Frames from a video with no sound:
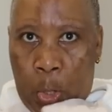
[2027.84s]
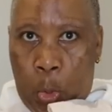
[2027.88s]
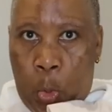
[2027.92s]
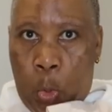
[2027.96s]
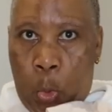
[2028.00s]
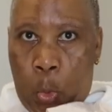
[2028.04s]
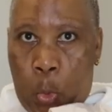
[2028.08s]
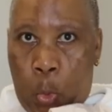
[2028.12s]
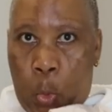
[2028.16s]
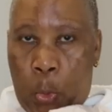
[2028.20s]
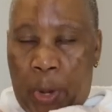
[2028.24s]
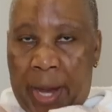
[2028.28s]
I
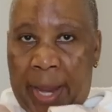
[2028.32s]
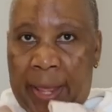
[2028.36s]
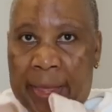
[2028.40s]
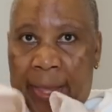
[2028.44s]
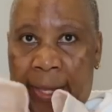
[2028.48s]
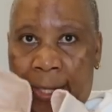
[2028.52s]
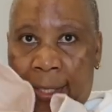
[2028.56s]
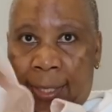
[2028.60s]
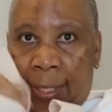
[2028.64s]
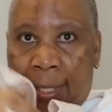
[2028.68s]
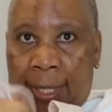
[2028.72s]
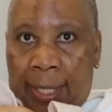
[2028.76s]
could wear
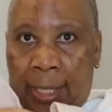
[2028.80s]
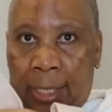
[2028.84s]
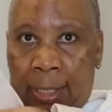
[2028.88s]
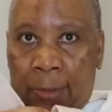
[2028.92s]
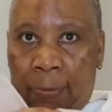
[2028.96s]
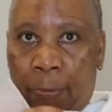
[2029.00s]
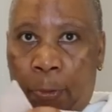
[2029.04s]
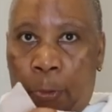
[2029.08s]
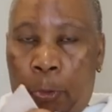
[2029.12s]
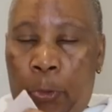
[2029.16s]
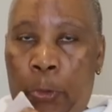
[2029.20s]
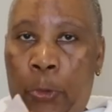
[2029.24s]
these things
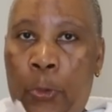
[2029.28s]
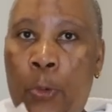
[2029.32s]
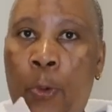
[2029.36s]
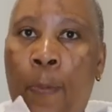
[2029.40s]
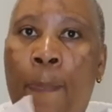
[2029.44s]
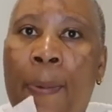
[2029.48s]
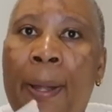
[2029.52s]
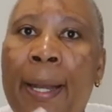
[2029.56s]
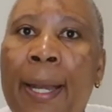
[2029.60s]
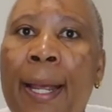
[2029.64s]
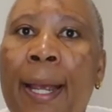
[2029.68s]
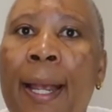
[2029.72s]
for you,
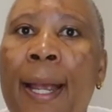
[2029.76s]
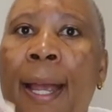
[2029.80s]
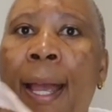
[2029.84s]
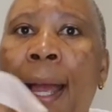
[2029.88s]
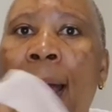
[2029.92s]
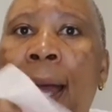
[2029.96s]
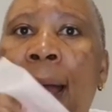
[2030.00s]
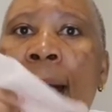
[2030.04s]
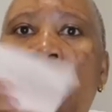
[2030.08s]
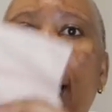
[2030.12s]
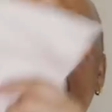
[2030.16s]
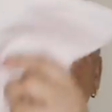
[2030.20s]
but I
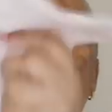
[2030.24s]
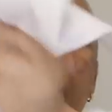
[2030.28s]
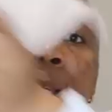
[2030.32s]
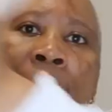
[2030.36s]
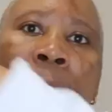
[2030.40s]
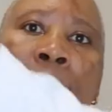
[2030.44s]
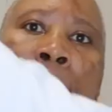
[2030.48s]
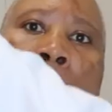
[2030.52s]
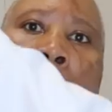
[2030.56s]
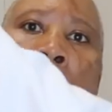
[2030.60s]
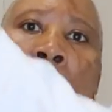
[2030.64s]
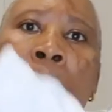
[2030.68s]
can't.
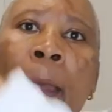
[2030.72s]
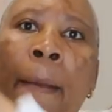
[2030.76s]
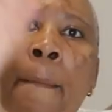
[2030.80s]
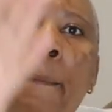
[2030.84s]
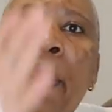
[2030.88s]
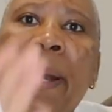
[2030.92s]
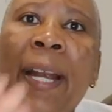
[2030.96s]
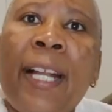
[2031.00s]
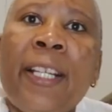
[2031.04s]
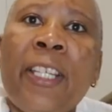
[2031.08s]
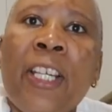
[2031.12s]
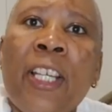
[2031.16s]

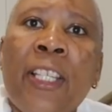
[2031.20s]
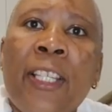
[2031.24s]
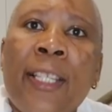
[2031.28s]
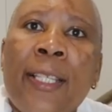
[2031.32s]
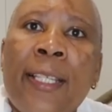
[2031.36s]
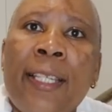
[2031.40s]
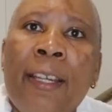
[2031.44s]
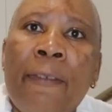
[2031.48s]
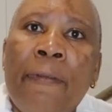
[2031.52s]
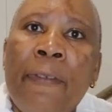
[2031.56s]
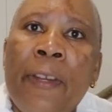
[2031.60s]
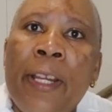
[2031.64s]
But I
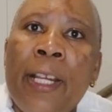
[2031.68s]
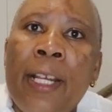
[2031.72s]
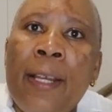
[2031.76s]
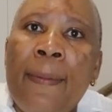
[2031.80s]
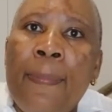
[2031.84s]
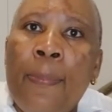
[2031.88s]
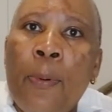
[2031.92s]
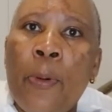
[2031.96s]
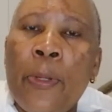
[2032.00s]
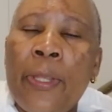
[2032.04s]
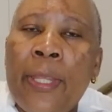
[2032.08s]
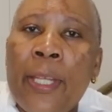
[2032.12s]
just definitely
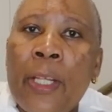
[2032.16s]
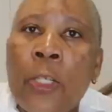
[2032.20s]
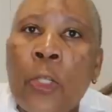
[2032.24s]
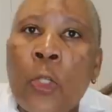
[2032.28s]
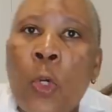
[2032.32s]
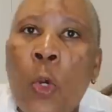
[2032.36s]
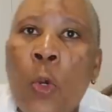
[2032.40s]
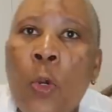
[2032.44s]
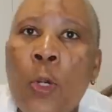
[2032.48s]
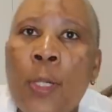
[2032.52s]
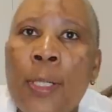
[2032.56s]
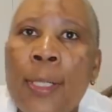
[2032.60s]
put the
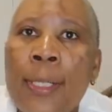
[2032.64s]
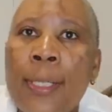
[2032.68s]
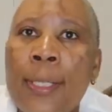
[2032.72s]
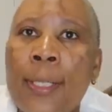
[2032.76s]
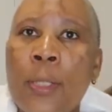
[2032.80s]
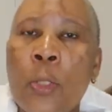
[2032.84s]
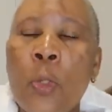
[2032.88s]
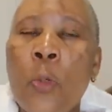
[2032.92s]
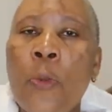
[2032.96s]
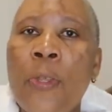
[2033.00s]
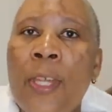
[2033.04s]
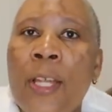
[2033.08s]
dolls
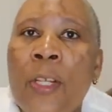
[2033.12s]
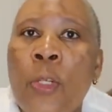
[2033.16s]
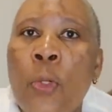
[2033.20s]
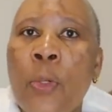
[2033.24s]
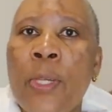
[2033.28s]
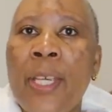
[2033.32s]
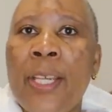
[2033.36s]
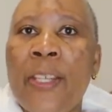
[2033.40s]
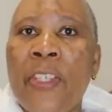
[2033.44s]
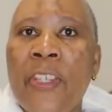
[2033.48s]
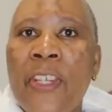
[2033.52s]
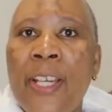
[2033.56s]
so that you
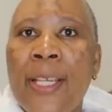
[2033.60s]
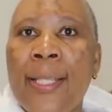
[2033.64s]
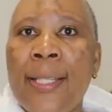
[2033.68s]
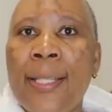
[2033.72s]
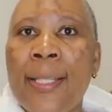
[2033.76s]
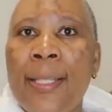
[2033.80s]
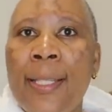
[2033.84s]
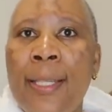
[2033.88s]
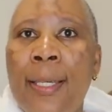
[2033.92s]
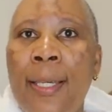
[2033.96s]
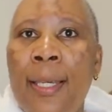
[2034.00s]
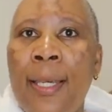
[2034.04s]
can
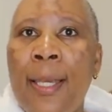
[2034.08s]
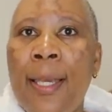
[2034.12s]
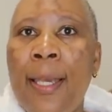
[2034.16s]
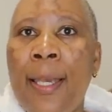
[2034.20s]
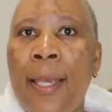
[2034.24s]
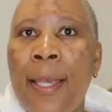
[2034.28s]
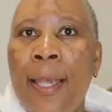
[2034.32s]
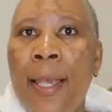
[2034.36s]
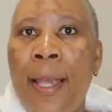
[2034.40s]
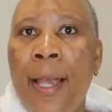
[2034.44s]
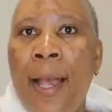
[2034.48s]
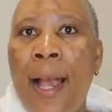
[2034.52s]
just see
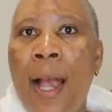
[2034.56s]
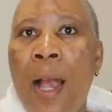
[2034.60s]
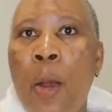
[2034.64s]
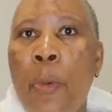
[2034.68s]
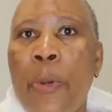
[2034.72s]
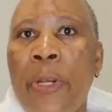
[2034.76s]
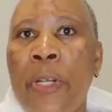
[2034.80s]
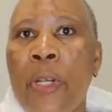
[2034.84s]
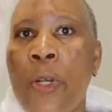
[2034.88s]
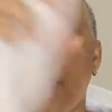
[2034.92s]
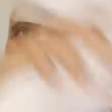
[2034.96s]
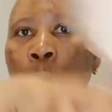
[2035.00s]
how
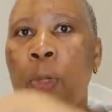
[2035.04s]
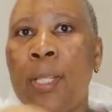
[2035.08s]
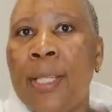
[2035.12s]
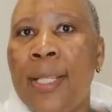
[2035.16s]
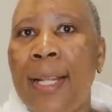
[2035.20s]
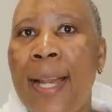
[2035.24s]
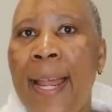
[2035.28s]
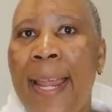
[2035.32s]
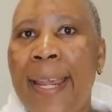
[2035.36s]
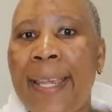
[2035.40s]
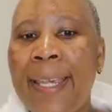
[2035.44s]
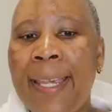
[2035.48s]
it
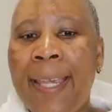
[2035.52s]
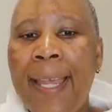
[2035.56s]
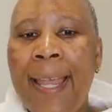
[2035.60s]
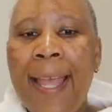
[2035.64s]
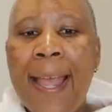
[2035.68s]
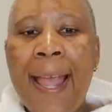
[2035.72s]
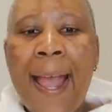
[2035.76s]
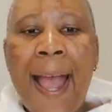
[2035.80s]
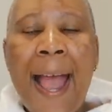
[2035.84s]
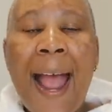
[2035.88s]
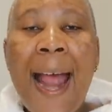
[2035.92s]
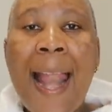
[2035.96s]
looks like.
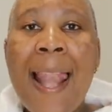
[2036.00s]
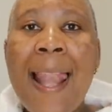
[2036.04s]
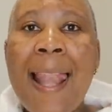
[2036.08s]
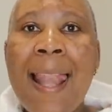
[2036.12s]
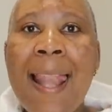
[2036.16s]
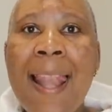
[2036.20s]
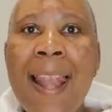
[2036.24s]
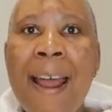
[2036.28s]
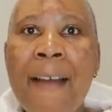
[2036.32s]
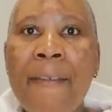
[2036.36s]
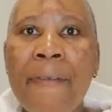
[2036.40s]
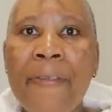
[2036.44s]
I
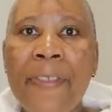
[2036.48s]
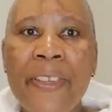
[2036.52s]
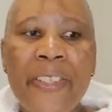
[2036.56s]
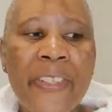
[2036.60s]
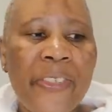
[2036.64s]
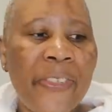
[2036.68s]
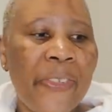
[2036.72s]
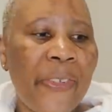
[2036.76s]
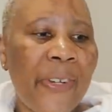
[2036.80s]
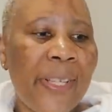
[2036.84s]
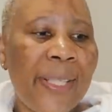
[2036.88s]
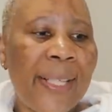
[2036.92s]
love
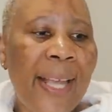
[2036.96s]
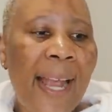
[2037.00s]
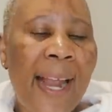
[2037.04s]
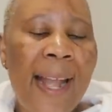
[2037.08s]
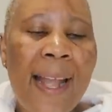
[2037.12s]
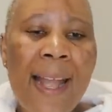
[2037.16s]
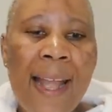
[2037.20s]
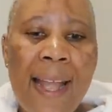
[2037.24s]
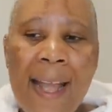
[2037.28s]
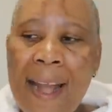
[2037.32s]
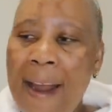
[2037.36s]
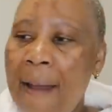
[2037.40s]
this dress. I
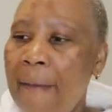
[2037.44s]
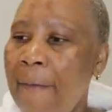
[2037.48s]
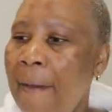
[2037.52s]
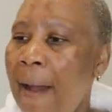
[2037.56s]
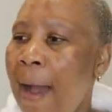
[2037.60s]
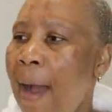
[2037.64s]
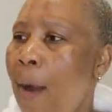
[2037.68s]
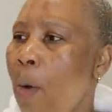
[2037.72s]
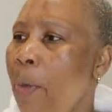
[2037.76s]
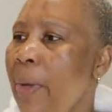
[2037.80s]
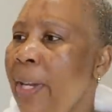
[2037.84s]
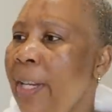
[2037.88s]
love
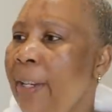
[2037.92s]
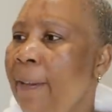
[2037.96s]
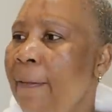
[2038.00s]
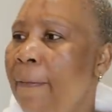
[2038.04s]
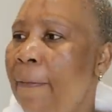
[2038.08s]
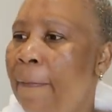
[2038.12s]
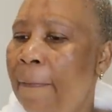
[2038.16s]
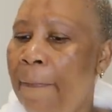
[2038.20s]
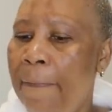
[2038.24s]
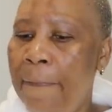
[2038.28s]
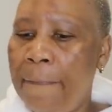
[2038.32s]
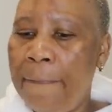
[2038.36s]
how it
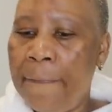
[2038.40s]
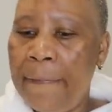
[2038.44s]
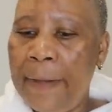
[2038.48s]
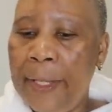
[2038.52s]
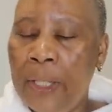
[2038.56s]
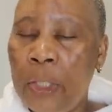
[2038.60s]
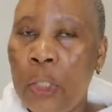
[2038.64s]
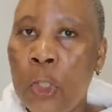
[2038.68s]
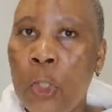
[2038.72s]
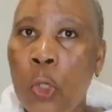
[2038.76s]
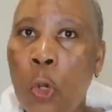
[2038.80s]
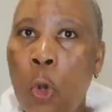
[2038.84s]

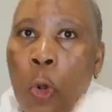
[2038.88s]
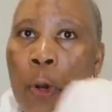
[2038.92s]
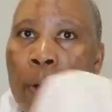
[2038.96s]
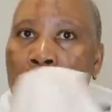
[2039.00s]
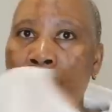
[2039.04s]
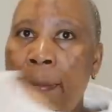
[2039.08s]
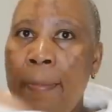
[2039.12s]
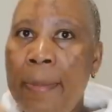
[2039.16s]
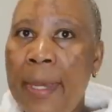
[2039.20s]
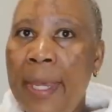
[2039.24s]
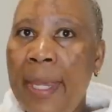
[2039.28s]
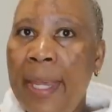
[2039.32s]
fits
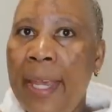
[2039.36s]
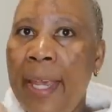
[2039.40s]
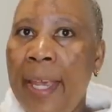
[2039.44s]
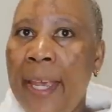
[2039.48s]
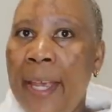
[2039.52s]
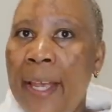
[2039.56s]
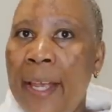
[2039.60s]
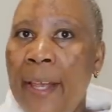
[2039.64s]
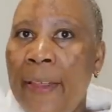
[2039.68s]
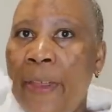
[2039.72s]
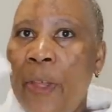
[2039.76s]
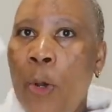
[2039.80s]
on me.
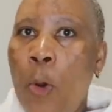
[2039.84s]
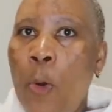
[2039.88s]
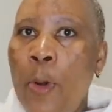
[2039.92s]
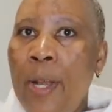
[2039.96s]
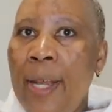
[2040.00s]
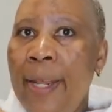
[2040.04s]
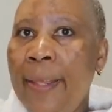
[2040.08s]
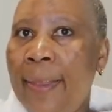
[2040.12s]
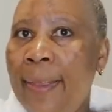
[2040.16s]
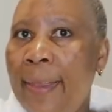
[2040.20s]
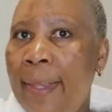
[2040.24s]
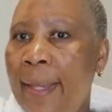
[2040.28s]
The
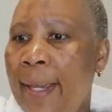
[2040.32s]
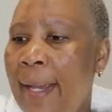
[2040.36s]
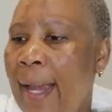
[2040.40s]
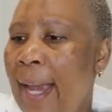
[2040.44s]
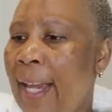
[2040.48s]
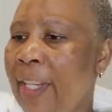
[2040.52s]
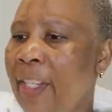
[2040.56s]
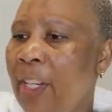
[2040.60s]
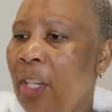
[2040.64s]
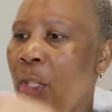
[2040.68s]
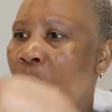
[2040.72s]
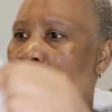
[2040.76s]
only thing,
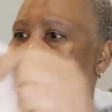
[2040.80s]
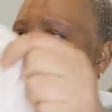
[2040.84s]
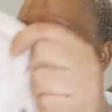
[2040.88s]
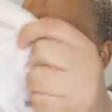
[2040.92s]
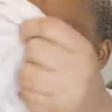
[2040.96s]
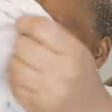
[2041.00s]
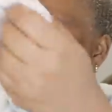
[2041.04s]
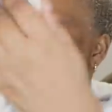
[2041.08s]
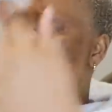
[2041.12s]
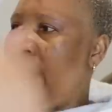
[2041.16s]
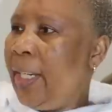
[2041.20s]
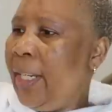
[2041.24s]
I just
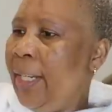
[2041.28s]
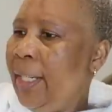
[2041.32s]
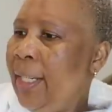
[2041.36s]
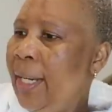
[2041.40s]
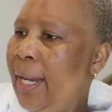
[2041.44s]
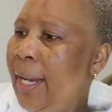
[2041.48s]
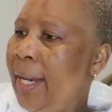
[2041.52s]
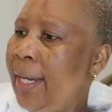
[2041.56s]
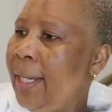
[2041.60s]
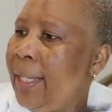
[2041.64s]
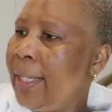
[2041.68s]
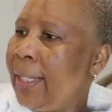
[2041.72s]
wish it
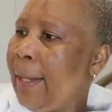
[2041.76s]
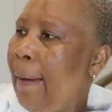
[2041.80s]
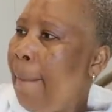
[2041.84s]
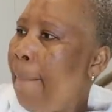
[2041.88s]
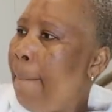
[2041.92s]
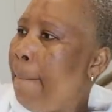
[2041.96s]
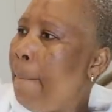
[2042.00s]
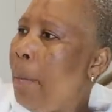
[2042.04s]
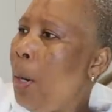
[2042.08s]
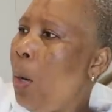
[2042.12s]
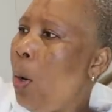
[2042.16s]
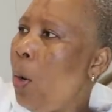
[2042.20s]
had
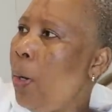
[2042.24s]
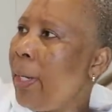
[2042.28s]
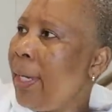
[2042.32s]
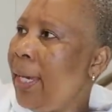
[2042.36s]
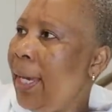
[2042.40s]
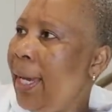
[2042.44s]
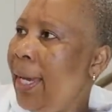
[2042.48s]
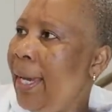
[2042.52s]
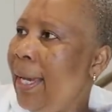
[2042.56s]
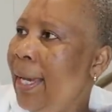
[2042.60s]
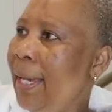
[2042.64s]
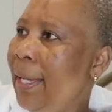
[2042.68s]
some
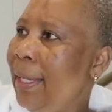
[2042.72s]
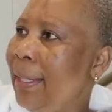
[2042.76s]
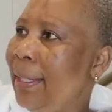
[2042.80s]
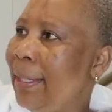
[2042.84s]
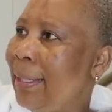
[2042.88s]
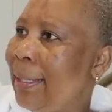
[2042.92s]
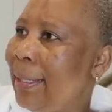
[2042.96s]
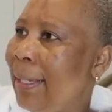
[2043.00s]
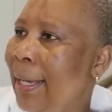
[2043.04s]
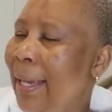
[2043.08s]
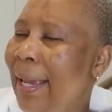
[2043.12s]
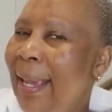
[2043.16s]

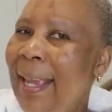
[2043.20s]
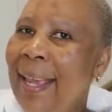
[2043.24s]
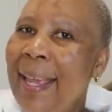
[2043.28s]
pockets.